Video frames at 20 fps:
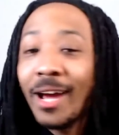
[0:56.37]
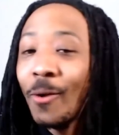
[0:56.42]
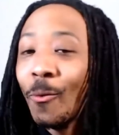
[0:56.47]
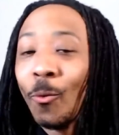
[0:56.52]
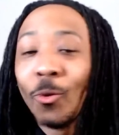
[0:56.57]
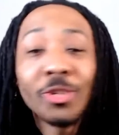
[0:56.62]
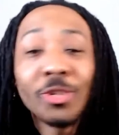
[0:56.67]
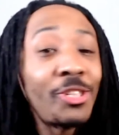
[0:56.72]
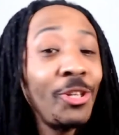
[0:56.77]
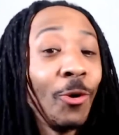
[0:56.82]

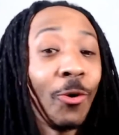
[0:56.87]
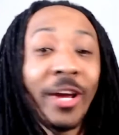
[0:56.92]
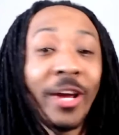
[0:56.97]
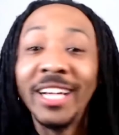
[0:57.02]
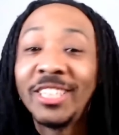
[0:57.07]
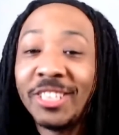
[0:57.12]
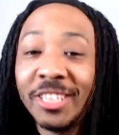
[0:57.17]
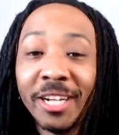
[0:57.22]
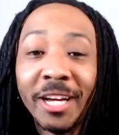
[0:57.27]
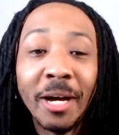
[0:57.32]
We're still
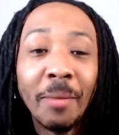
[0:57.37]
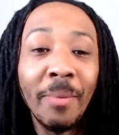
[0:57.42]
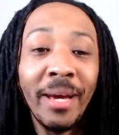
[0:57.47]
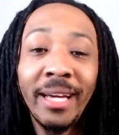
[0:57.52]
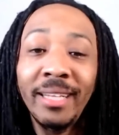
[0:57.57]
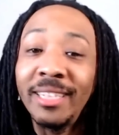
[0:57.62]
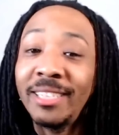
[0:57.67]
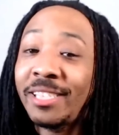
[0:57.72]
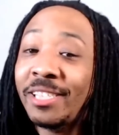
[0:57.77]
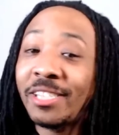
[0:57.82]
catching up,
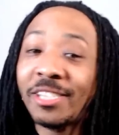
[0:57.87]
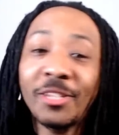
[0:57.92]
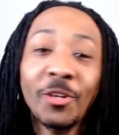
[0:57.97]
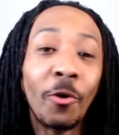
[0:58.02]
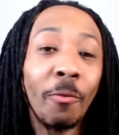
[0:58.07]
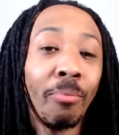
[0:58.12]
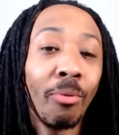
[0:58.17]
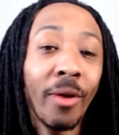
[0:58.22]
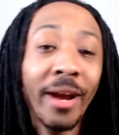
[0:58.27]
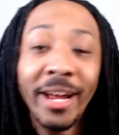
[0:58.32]
man. This is
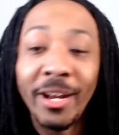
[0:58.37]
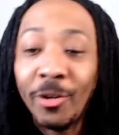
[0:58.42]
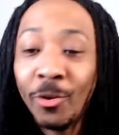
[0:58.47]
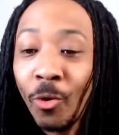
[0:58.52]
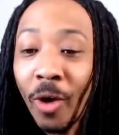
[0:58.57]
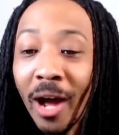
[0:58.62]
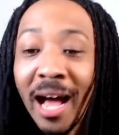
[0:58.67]
still brand new.